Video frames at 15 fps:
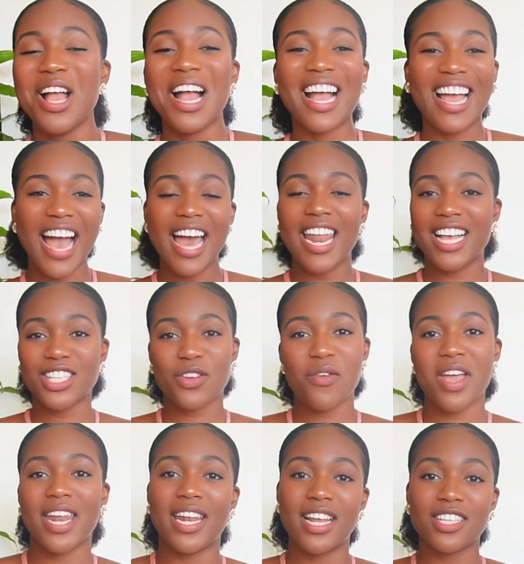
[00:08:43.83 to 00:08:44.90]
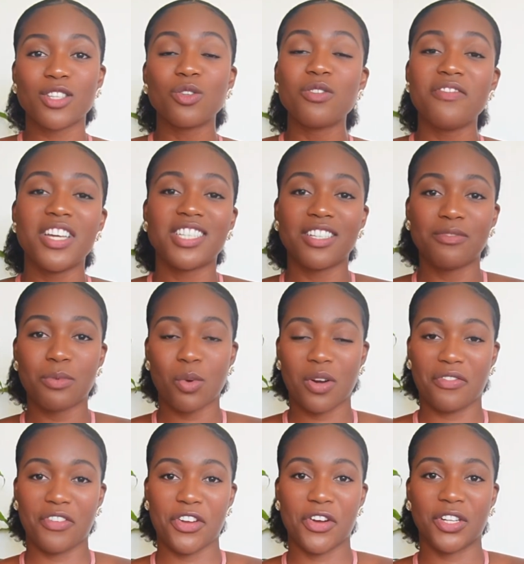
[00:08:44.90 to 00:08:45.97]
God has created his own vision board
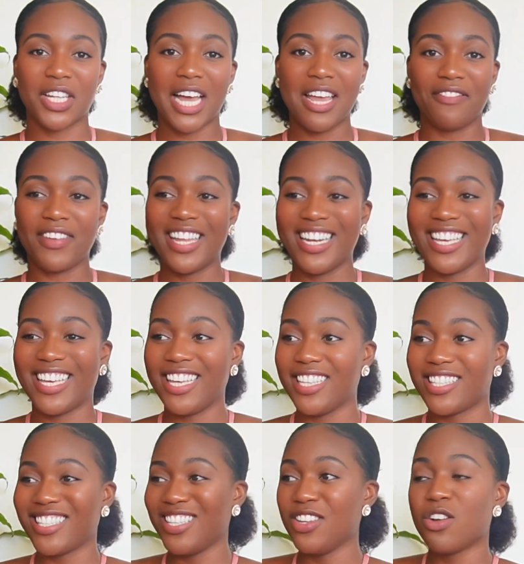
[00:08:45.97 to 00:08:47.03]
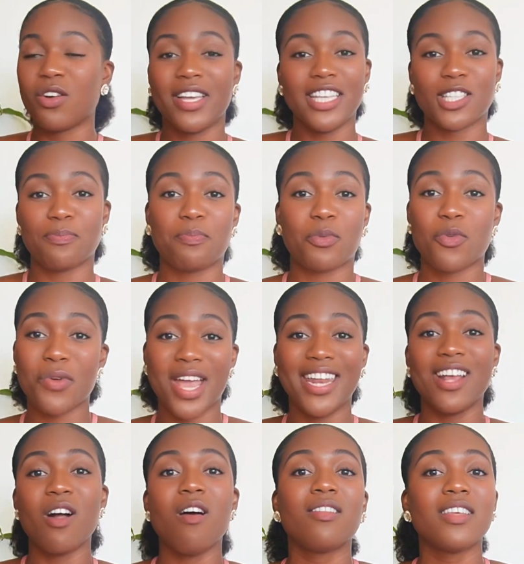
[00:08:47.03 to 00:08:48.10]
for your life, and he's
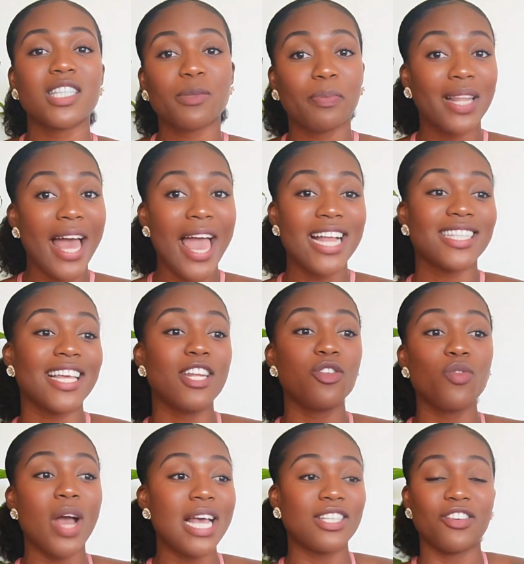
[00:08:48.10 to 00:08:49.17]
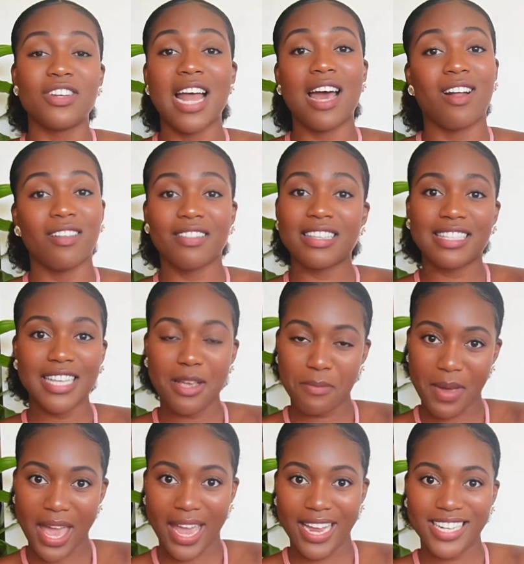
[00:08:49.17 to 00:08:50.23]
creating all these plans, and you guys are not on the same
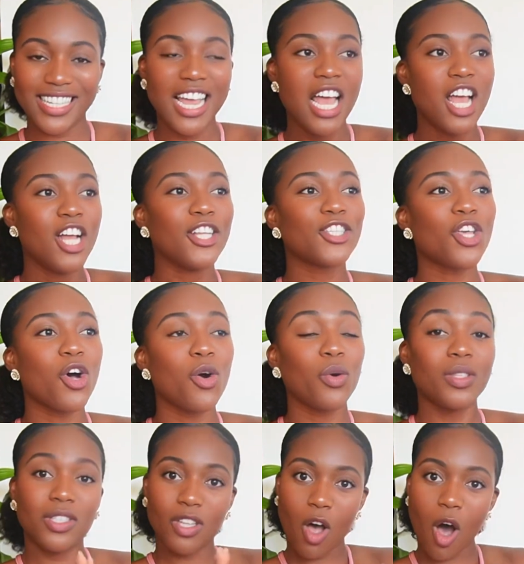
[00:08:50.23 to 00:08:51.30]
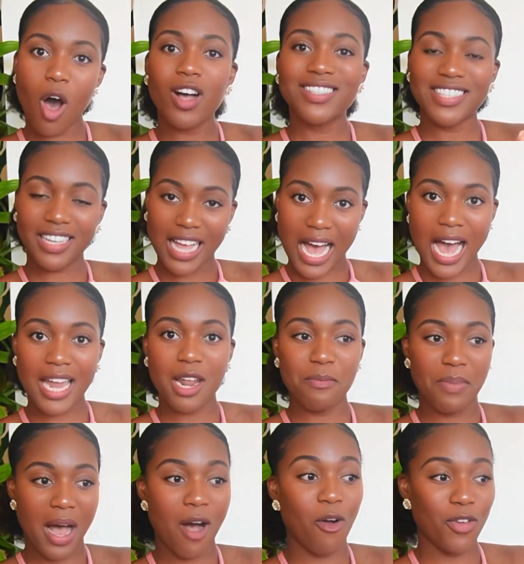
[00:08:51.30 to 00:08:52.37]
page. So talk to God
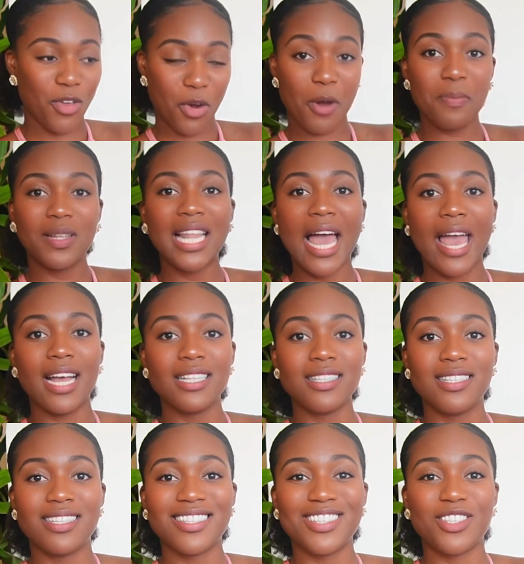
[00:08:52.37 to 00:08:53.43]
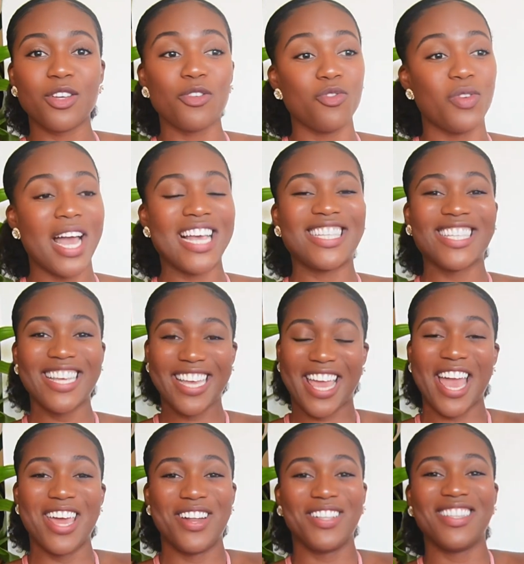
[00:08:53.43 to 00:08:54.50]
about your plans so you guys can
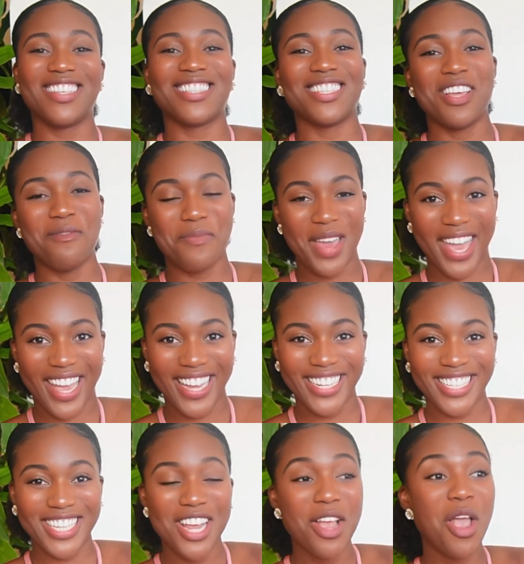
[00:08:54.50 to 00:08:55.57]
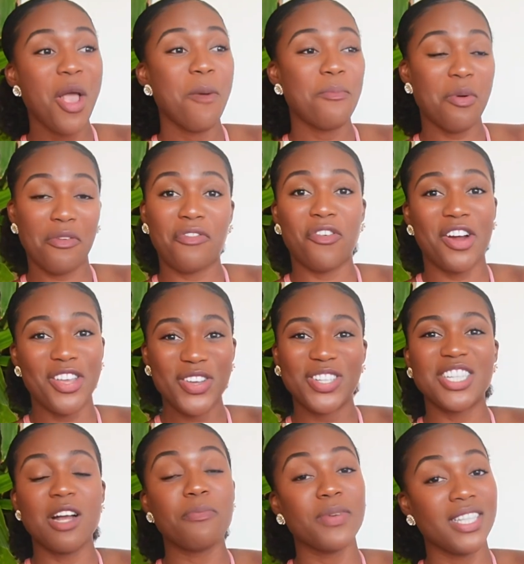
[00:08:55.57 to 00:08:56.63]
get on the same page before you
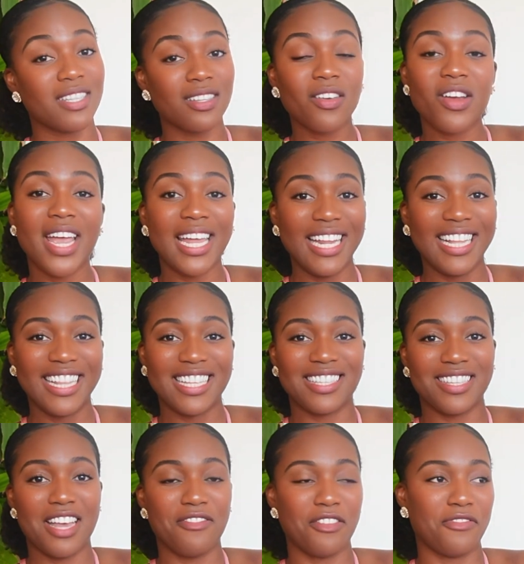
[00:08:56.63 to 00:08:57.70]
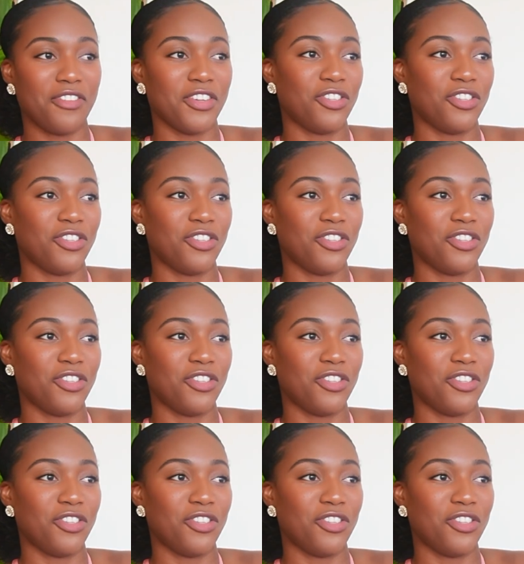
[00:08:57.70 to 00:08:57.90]
jump into creating this life of your